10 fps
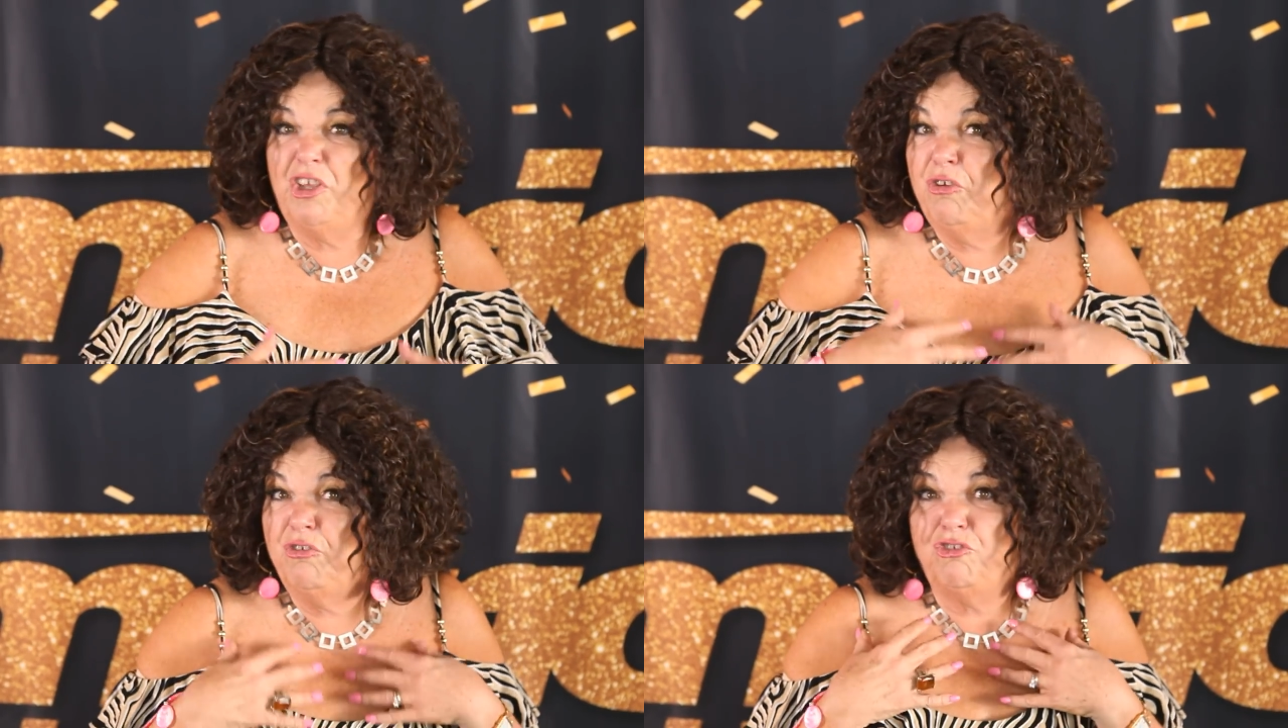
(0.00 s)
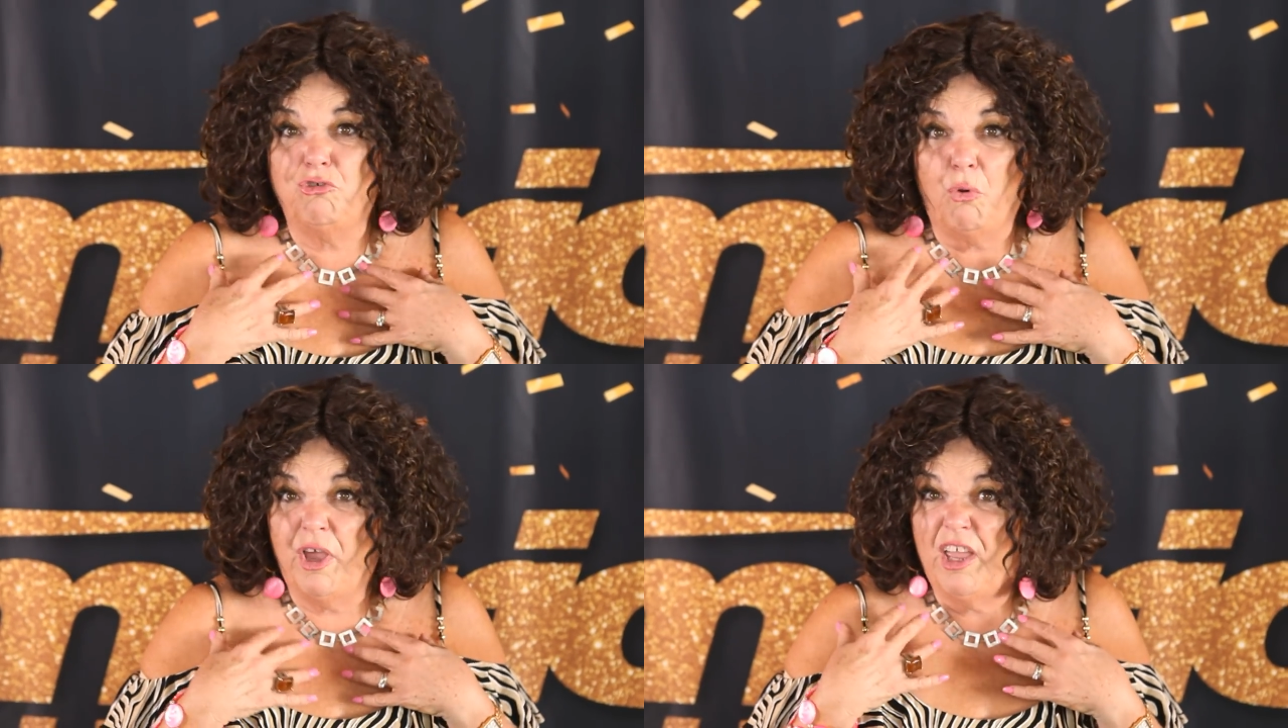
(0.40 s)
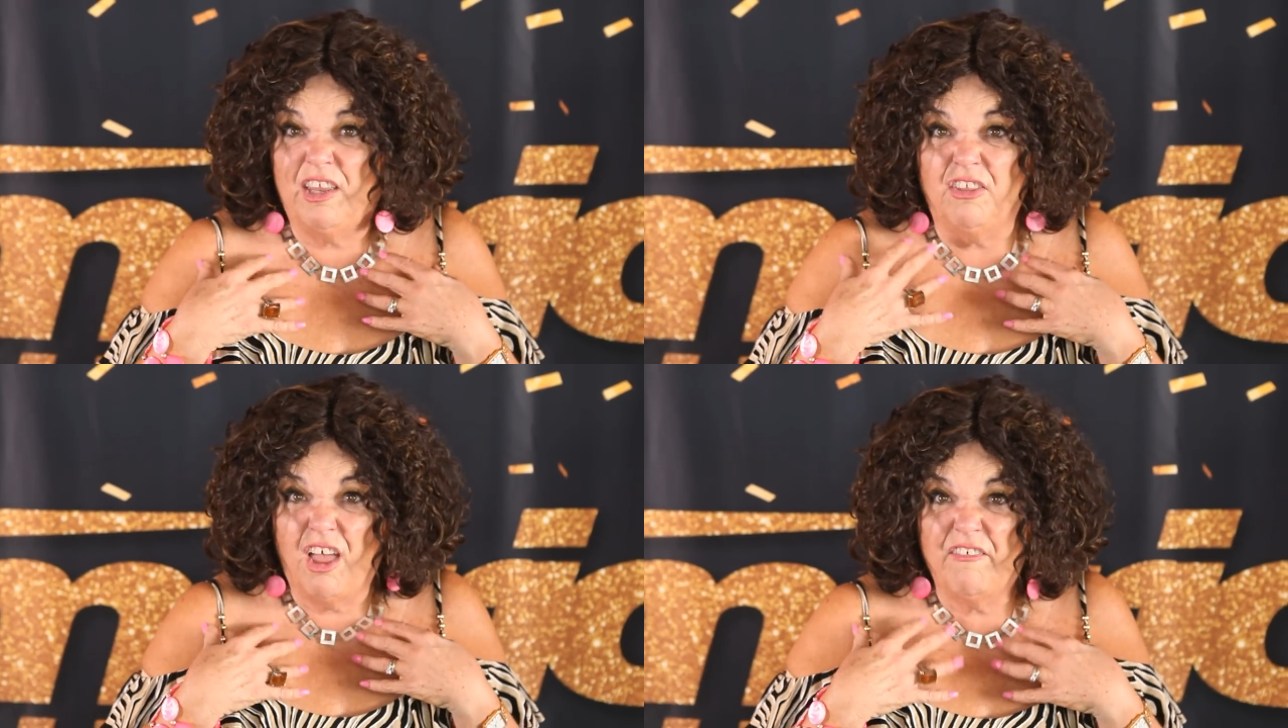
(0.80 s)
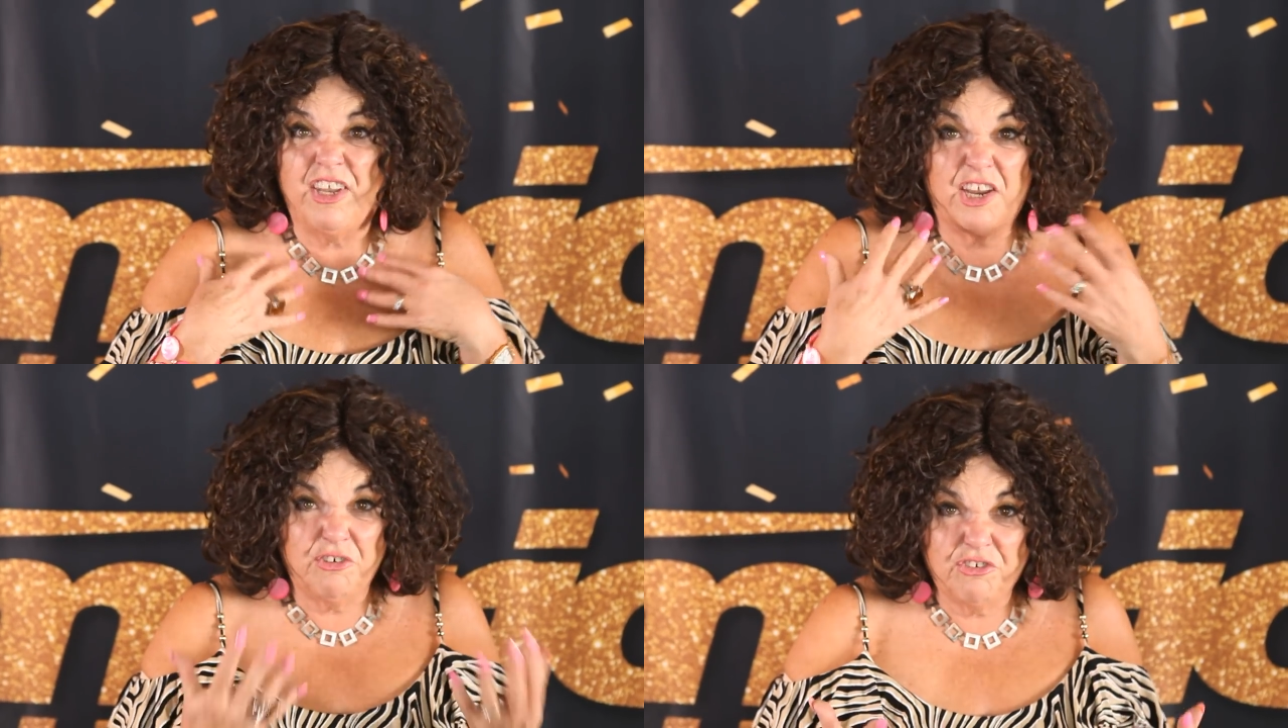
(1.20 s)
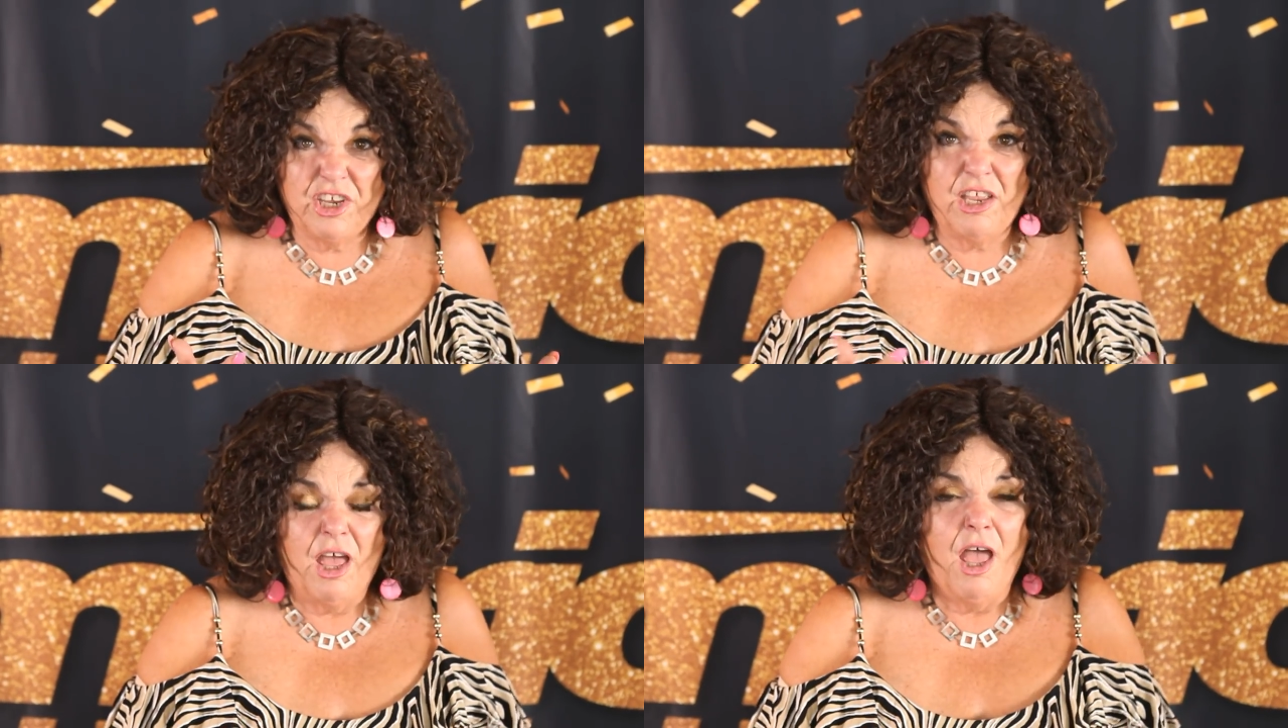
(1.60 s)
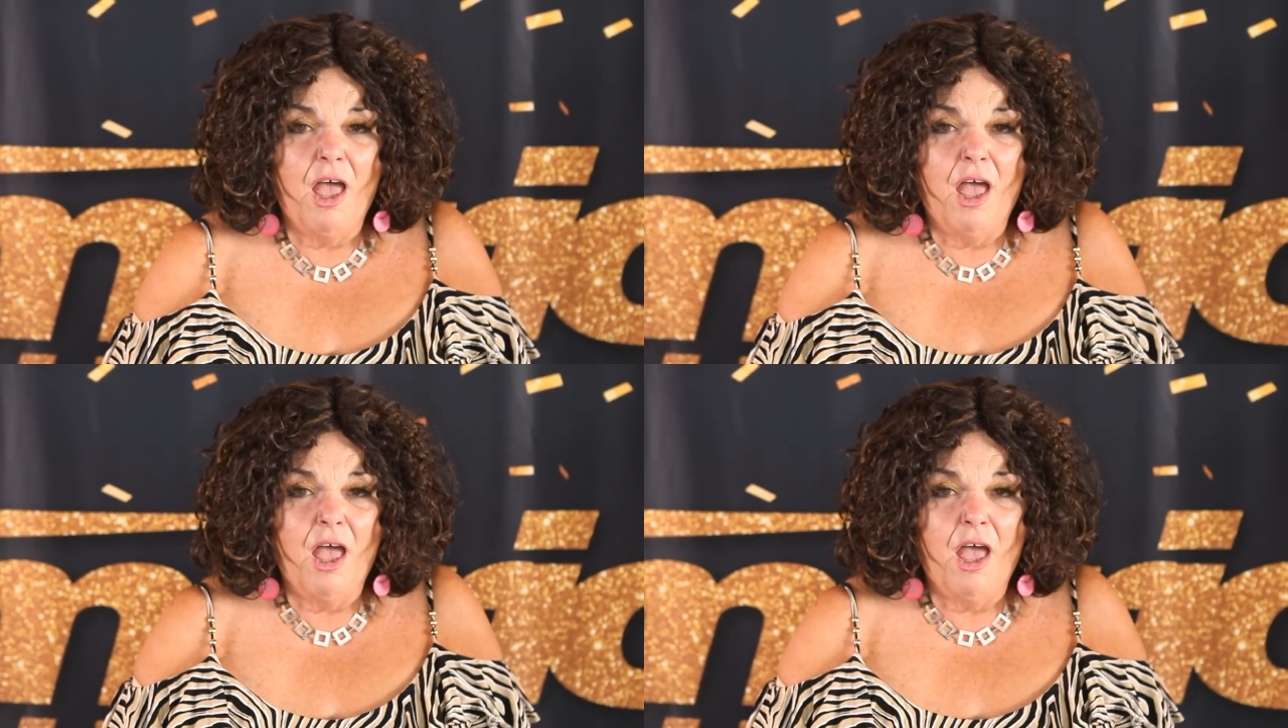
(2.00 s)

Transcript: huge joy and love and energy,